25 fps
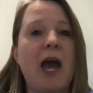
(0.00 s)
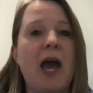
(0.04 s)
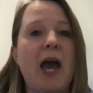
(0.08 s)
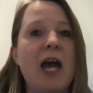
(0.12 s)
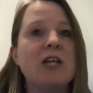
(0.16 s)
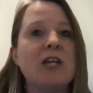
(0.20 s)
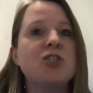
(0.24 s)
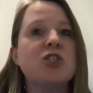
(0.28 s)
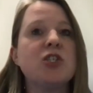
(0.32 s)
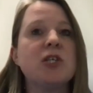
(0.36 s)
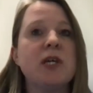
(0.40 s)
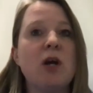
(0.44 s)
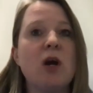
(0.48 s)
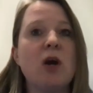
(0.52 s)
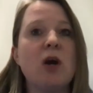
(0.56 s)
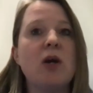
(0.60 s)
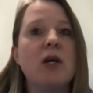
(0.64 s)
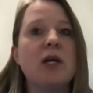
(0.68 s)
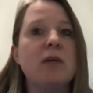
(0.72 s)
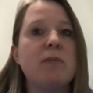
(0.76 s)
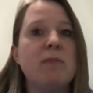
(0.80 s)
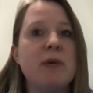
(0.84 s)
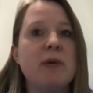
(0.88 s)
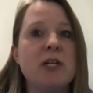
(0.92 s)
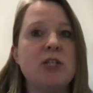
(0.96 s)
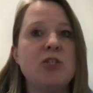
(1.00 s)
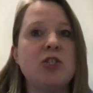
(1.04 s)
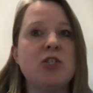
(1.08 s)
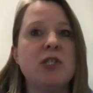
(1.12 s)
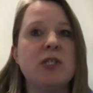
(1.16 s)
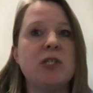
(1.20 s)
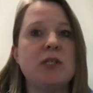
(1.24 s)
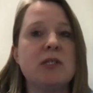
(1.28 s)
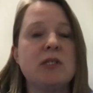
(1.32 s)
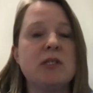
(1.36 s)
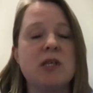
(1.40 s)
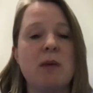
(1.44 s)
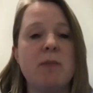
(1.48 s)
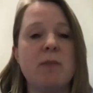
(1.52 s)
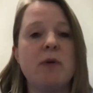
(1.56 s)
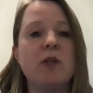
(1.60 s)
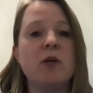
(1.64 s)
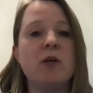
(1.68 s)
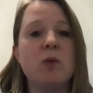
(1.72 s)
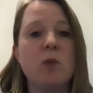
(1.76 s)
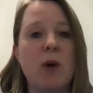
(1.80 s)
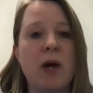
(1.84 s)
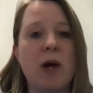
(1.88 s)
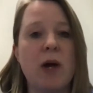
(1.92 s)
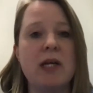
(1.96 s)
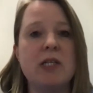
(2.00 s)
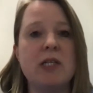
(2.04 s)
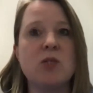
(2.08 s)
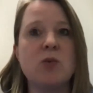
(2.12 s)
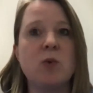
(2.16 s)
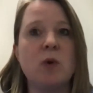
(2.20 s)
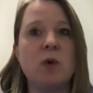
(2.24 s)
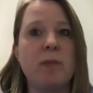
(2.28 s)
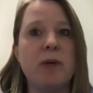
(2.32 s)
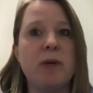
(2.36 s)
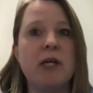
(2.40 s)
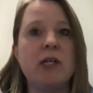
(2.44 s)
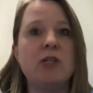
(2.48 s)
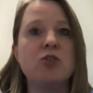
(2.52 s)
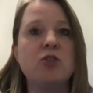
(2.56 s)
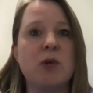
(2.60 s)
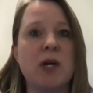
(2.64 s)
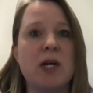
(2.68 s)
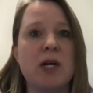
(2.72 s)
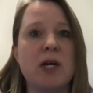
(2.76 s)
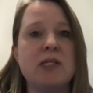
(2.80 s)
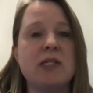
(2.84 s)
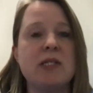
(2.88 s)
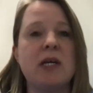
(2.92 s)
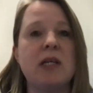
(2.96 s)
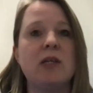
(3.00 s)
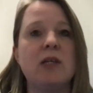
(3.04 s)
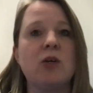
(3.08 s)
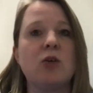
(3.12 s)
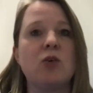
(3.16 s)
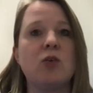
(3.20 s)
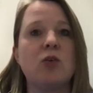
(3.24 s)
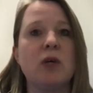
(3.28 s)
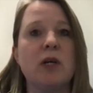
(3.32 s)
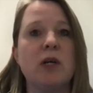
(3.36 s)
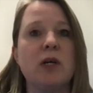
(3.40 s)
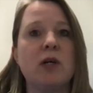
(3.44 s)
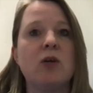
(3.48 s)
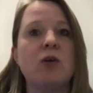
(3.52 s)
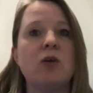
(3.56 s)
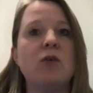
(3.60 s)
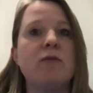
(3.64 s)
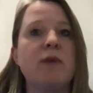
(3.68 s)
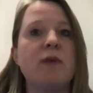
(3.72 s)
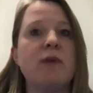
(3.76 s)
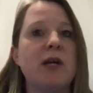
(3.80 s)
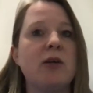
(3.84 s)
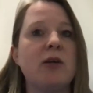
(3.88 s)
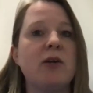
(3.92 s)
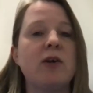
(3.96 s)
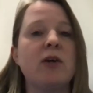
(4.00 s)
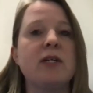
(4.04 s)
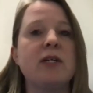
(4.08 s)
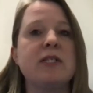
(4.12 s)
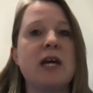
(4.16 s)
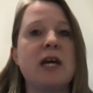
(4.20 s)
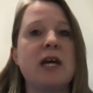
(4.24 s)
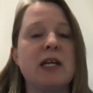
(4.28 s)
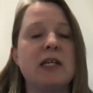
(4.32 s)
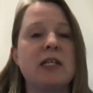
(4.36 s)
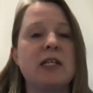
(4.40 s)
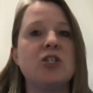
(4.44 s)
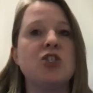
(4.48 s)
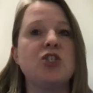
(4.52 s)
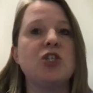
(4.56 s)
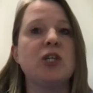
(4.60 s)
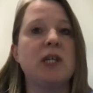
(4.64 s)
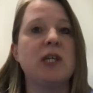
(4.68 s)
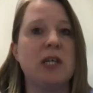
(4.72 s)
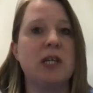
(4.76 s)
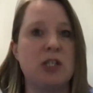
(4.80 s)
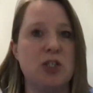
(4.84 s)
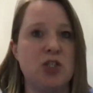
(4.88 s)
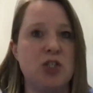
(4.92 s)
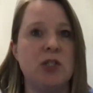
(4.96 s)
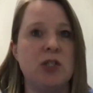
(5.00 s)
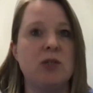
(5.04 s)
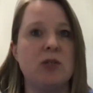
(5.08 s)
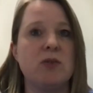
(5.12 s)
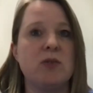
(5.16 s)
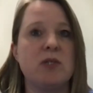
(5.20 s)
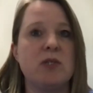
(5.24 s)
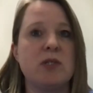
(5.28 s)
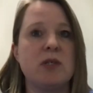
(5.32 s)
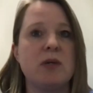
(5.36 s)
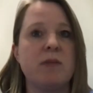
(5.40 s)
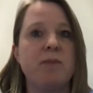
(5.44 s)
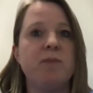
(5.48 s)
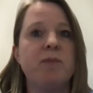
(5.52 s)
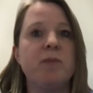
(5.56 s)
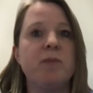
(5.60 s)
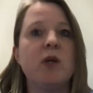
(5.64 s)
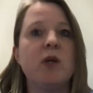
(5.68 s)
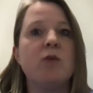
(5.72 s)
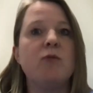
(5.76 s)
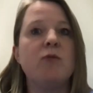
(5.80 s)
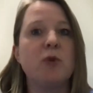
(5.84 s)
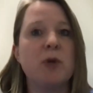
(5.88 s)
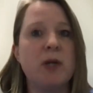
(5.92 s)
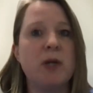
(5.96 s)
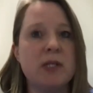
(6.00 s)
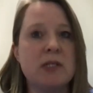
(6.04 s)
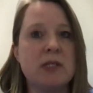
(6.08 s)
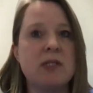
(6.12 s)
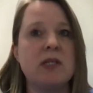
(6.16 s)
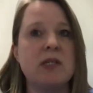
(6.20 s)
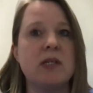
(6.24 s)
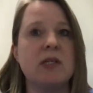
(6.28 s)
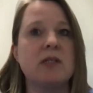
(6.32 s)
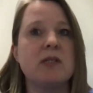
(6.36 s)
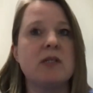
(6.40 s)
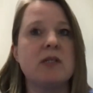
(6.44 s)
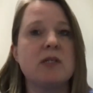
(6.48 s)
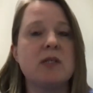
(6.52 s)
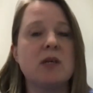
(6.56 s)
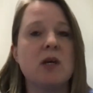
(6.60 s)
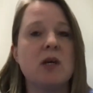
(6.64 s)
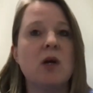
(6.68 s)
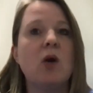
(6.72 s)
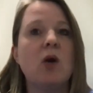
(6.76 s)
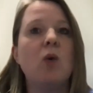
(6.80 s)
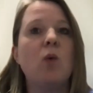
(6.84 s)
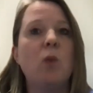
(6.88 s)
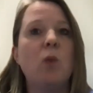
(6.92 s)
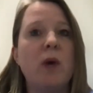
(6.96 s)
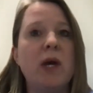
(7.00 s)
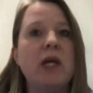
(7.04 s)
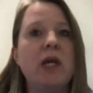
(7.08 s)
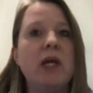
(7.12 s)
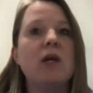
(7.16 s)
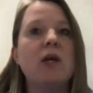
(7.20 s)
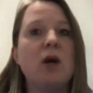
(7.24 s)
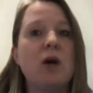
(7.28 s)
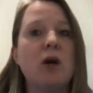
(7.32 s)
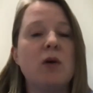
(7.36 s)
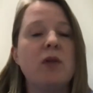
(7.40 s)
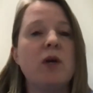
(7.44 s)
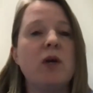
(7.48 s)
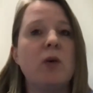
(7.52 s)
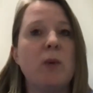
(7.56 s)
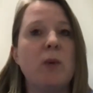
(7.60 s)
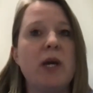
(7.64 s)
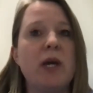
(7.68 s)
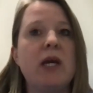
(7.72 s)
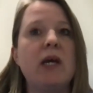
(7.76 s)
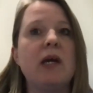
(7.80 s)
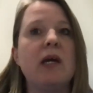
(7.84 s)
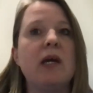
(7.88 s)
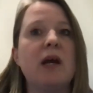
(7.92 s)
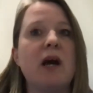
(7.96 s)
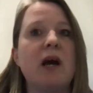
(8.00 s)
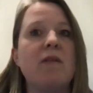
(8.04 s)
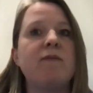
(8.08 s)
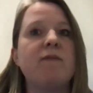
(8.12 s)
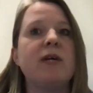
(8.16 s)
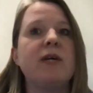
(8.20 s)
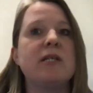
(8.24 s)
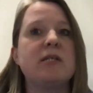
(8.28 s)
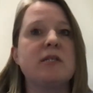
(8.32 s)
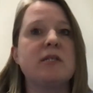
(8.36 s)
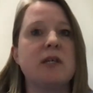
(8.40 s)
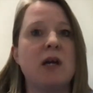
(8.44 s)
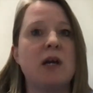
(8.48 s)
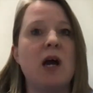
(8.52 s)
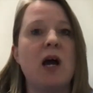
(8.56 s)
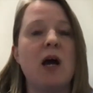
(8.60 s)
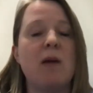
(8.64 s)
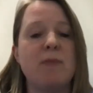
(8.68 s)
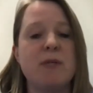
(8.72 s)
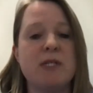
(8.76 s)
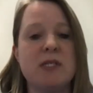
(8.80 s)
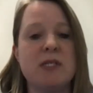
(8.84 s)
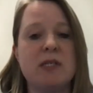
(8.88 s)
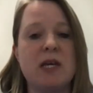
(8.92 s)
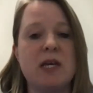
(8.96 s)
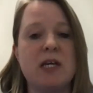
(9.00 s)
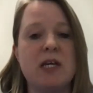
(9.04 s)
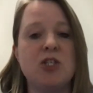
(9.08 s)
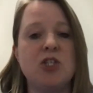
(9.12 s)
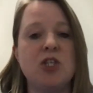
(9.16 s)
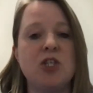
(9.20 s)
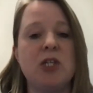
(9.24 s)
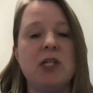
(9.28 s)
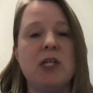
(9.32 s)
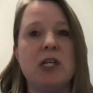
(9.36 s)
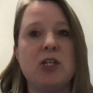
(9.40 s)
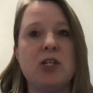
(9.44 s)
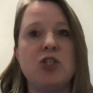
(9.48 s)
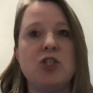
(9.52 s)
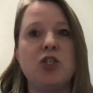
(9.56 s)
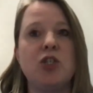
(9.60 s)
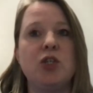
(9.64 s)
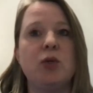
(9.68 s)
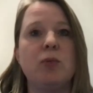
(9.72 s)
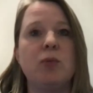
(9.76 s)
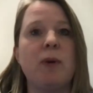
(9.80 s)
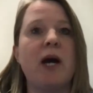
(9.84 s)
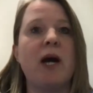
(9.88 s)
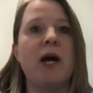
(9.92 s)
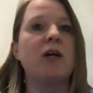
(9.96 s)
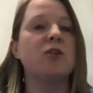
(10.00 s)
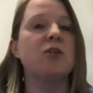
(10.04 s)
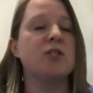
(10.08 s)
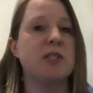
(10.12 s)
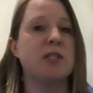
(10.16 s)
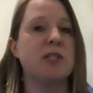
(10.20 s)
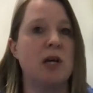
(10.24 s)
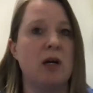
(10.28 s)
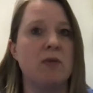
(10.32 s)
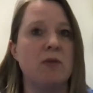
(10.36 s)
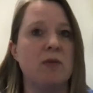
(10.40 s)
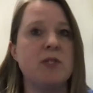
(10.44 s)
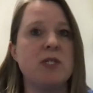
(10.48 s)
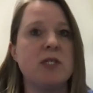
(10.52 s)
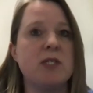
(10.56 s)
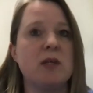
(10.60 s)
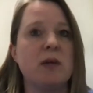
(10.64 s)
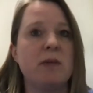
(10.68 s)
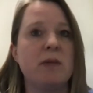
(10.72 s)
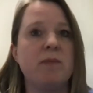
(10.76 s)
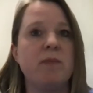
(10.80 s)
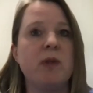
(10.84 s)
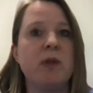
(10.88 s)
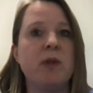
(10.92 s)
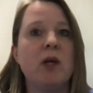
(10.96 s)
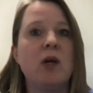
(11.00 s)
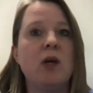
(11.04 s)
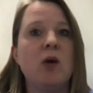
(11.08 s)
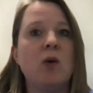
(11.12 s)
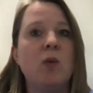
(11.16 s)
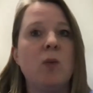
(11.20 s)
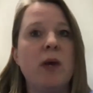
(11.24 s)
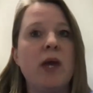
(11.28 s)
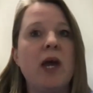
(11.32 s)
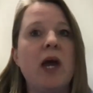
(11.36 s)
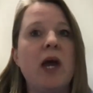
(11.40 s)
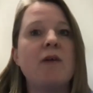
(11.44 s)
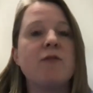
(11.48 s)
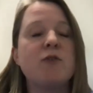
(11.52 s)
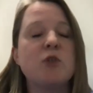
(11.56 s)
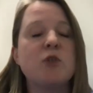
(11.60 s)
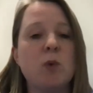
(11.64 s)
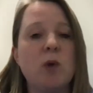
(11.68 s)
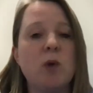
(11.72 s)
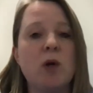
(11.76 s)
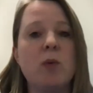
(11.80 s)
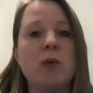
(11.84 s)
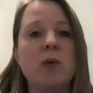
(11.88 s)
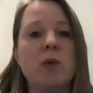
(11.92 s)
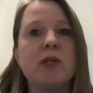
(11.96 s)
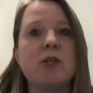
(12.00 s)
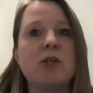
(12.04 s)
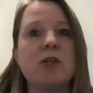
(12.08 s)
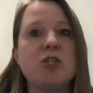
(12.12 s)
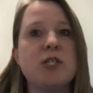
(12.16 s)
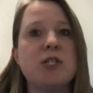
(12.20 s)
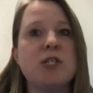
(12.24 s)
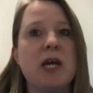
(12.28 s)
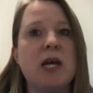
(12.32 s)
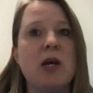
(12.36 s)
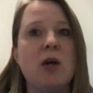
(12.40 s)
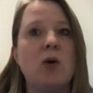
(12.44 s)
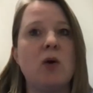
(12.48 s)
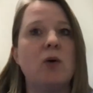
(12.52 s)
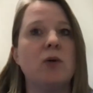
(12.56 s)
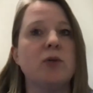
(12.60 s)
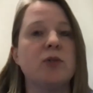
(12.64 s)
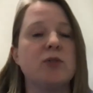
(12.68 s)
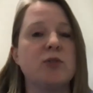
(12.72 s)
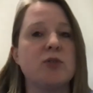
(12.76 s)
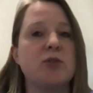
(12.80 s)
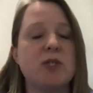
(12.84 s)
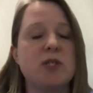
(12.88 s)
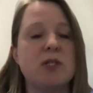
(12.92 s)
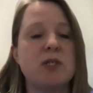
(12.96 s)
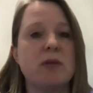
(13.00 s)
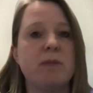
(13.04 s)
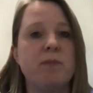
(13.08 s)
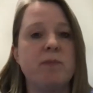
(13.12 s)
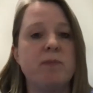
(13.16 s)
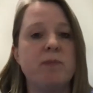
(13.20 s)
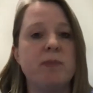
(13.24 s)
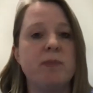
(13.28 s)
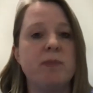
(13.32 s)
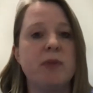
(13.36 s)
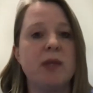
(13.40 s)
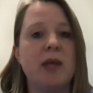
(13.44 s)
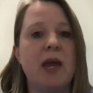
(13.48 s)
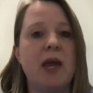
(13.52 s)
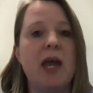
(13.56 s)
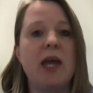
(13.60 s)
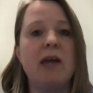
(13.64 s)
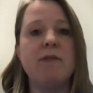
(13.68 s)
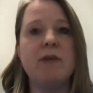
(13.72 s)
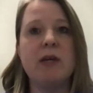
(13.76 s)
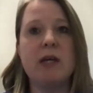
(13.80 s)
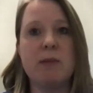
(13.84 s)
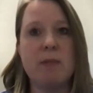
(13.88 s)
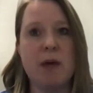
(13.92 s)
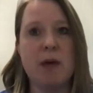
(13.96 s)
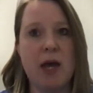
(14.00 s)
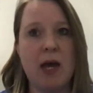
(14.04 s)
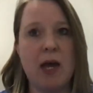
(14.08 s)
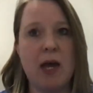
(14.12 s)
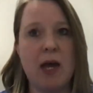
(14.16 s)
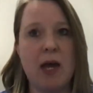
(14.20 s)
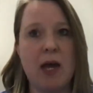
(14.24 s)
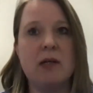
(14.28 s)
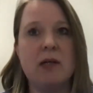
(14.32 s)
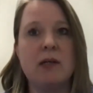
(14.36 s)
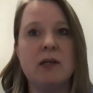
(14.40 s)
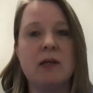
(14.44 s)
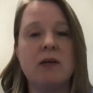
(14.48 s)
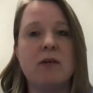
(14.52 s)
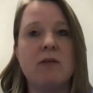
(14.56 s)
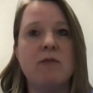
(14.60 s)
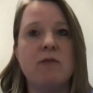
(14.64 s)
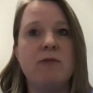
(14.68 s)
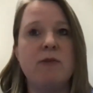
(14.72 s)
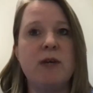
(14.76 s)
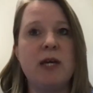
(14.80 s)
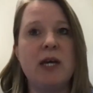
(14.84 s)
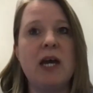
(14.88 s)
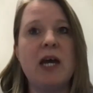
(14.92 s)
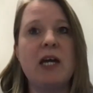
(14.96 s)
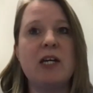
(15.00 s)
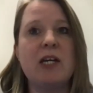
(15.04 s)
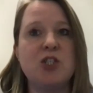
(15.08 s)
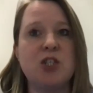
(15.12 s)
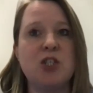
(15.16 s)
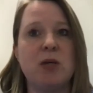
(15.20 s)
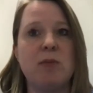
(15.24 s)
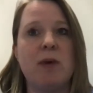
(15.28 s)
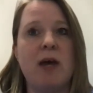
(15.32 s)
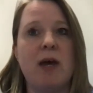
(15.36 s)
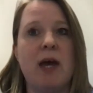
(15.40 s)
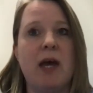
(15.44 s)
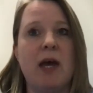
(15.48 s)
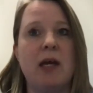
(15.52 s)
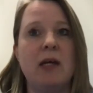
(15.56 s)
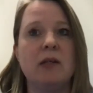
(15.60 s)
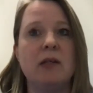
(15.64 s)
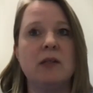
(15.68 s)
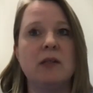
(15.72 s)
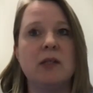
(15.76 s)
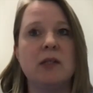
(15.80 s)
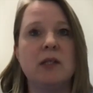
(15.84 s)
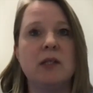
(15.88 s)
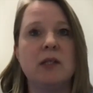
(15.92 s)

Ashli already mentioned some of the ways we'll be addressing the critical veterinary technician issues. For instance, we know that we cannot fix the compensation issue by ourselves. We have to work with our stakeholders, AVMA, VHMA,